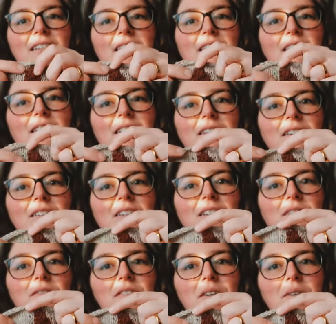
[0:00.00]
on
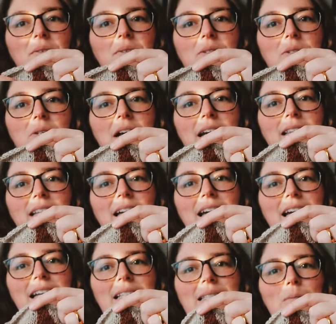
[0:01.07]
all of those straight
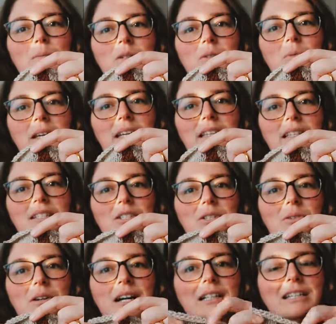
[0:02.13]
lines between the
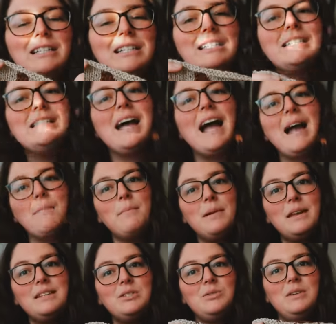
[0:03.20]
two colors. I'm
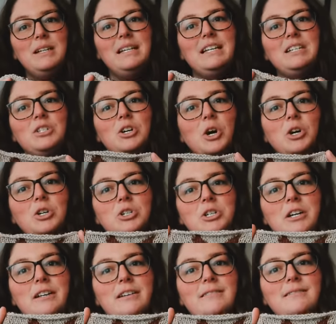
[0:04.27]
doing
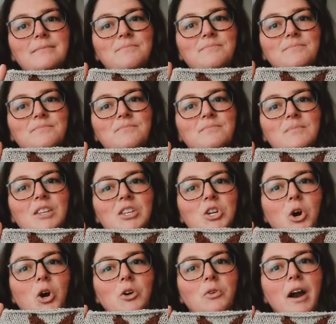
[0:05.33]
Intarsia
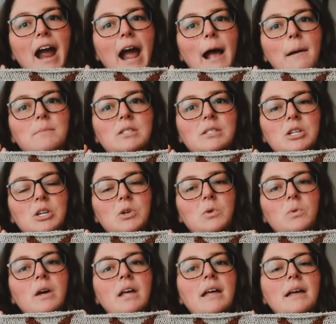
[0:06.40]
yarn wraps
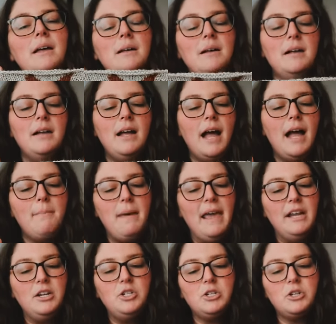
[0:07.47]
to
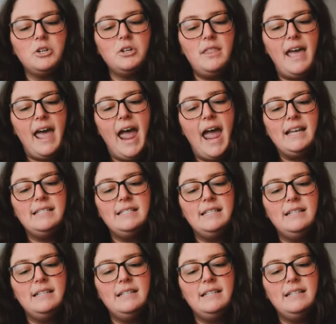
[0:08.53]
make sure that